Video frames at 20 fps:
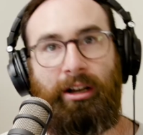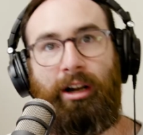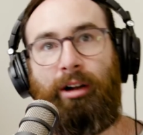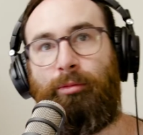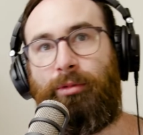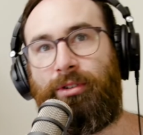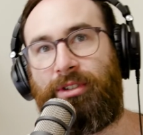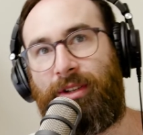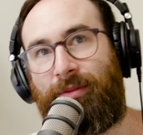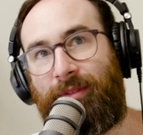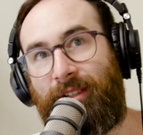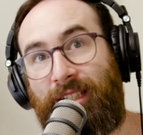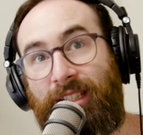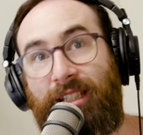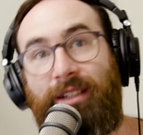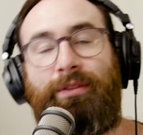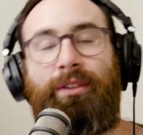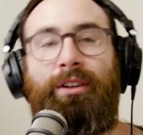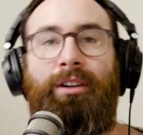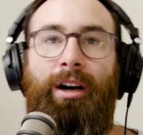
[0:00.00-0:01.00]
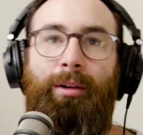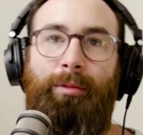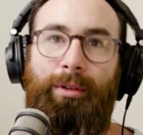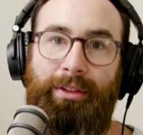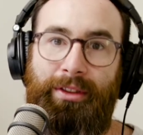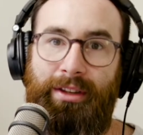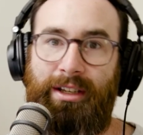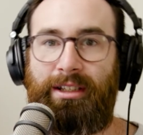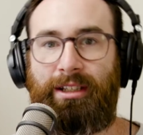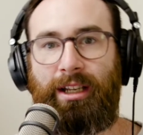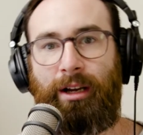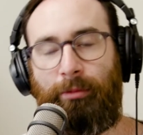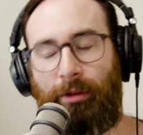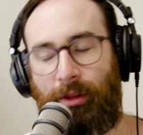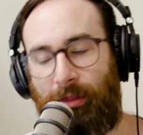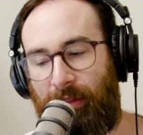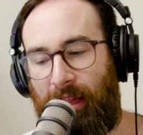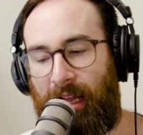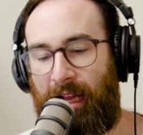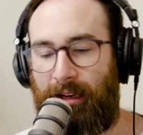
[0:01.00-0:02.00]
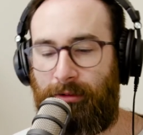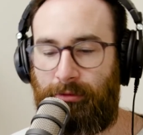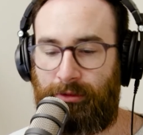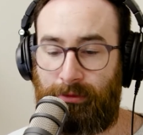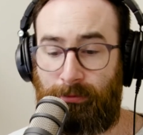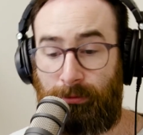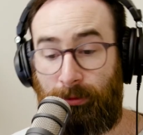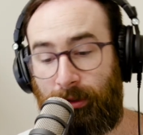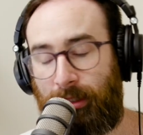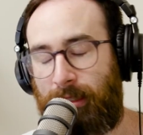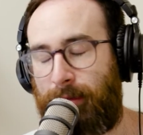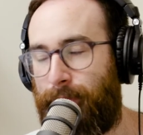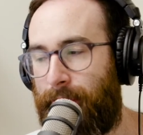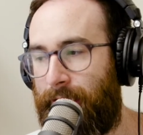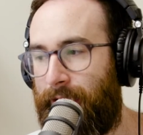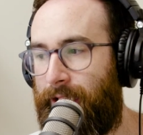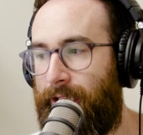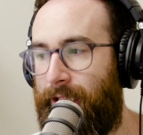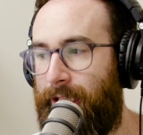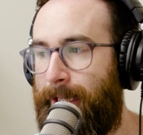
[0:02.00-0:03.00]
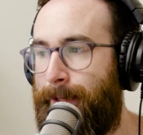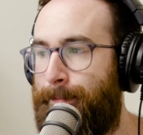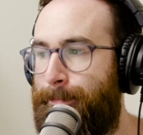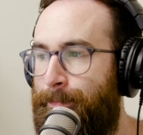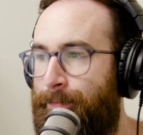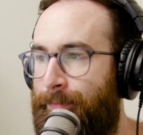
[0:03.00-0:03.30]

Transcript: I want something different. I want this. I want that. It was really picky,